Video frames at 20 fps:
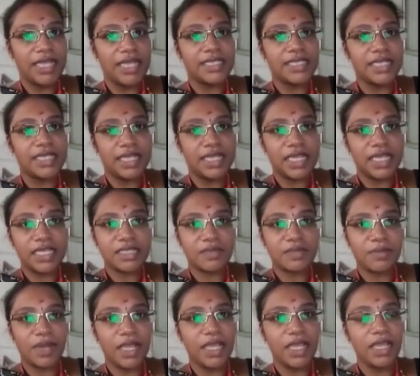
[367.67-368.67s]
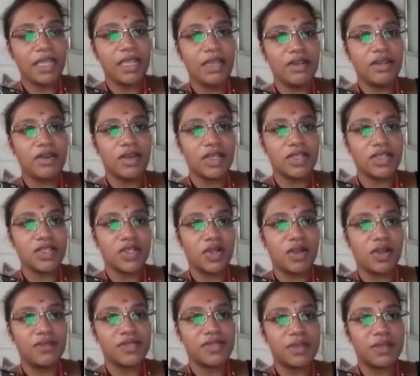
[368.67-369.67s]
is decreased by introduction
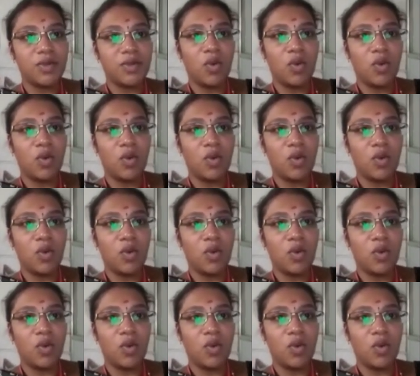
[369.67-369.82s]
of some